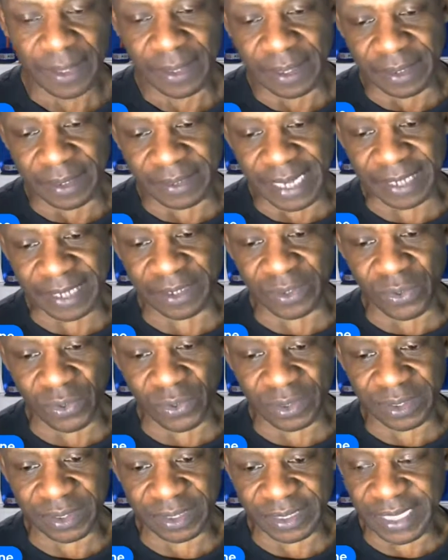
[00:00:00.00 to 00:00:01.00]
is actually
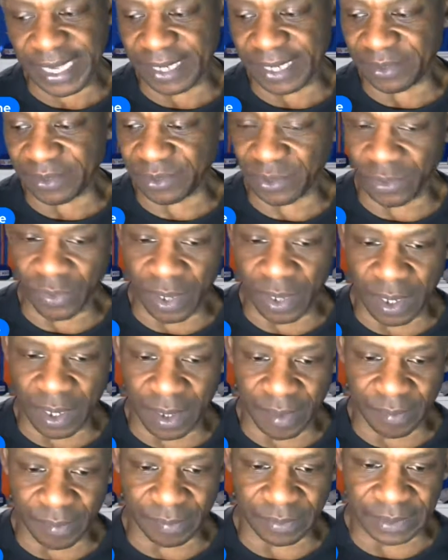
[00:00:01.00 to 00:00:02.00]
going to the Kings.
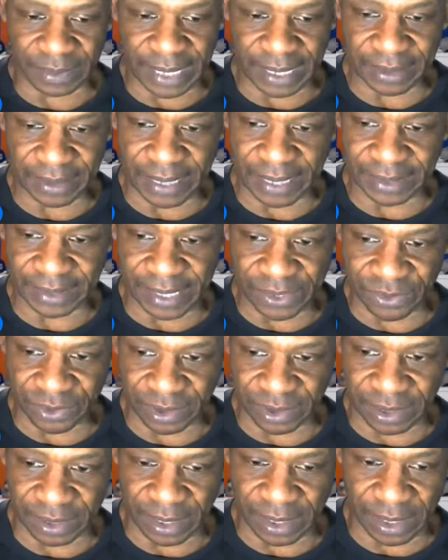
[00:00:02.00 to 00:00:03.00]
So that's
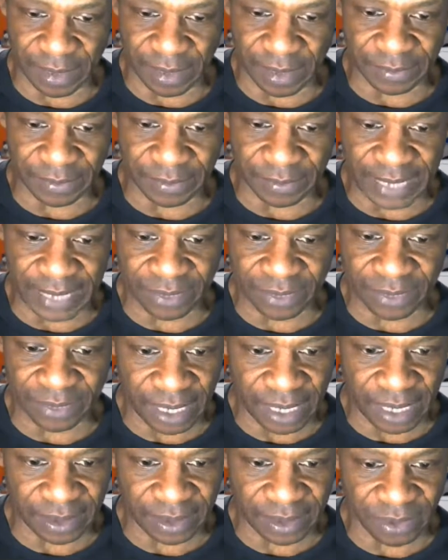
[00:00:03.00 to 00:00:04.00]
interesting. That's what's
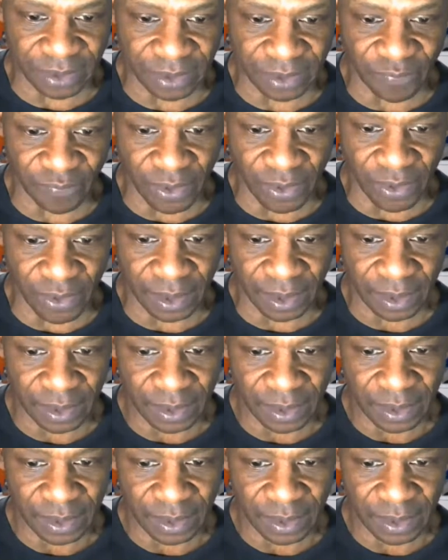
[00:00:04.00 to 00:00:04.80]
out there so far.